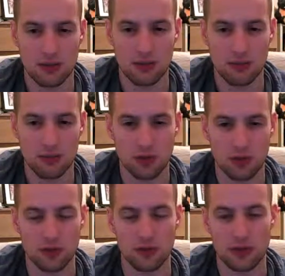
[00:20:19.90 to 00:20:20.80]

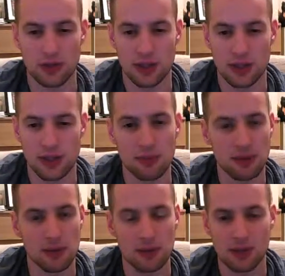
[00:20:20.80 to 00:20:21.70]
Notorious. He can beat
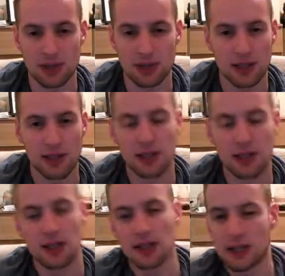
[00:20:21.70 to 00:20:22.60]
me instead.
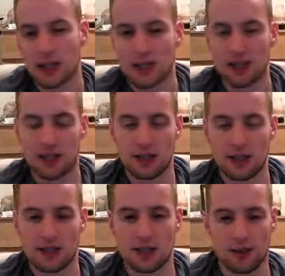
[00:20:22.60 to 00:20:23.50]

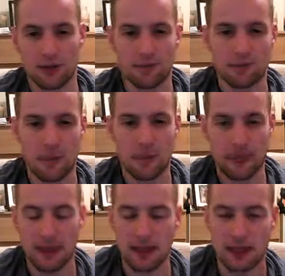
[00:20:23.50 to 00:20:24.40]
So you
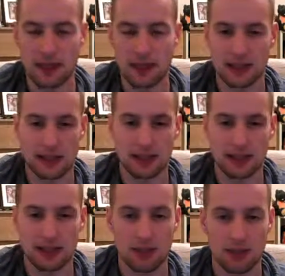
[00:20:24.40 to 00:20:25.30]
click down here. This
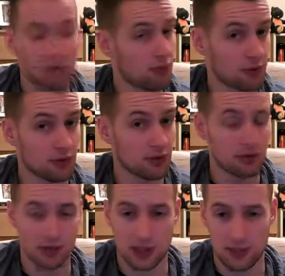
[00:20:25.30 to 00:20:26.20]
time I'm probably going to lose this
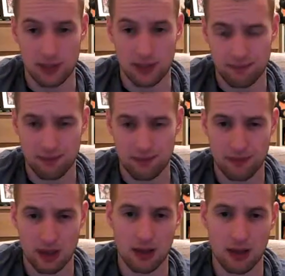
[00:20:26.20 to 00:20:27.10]
game.
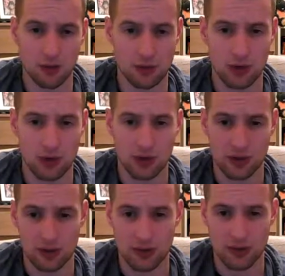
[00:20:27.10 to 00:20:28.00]
I will try and show
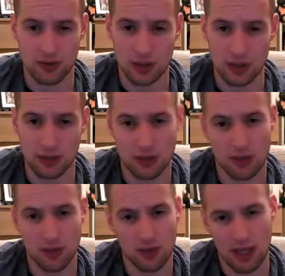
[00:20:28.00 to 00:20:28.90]
you kind of like what
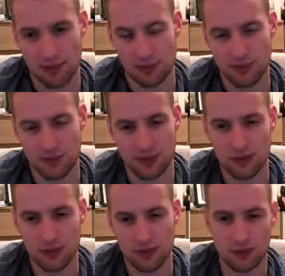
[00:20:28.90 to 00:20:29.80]
happens if you lose or
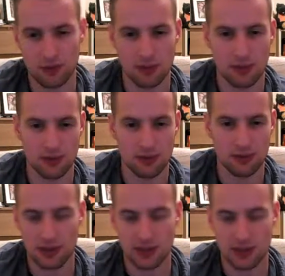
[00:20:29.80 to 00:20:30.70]
what you might do. So the
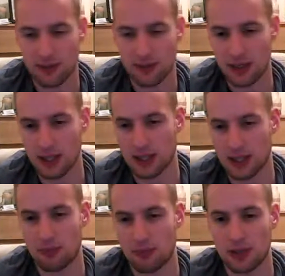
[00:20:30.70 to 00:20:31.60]
same thing again. I will
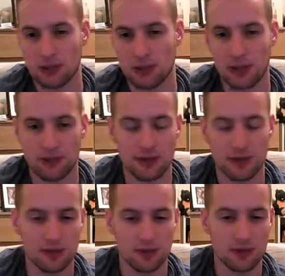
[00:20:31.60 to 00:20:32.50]
pick the +3 to
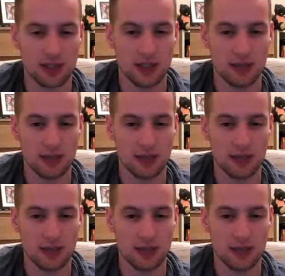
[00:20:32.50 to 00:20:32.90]
all teams.